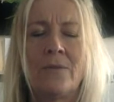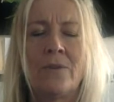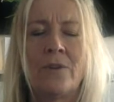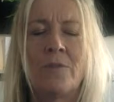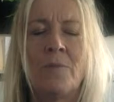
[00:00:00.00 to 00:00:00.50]

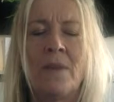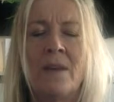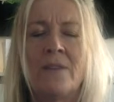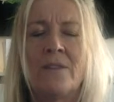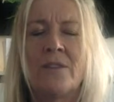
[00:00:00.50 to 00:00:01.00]
Or it could be,
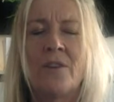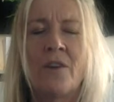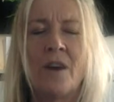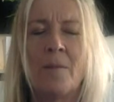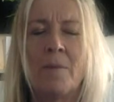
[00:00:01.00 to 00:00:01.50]
I just
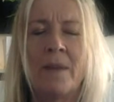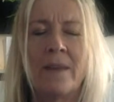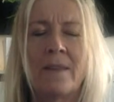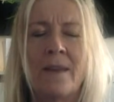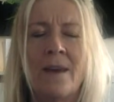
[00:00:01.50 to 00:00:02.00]
got up
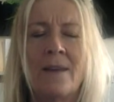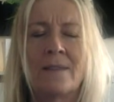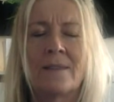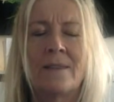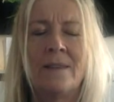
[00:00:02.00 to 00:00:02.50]
like
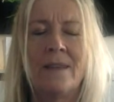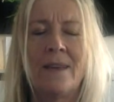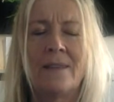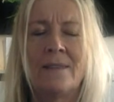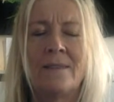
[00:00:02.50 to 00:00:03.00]
that and it
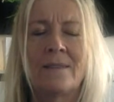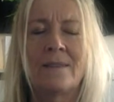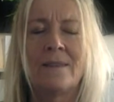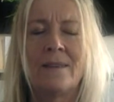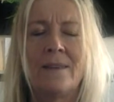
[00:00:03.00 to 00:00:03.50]
hasn't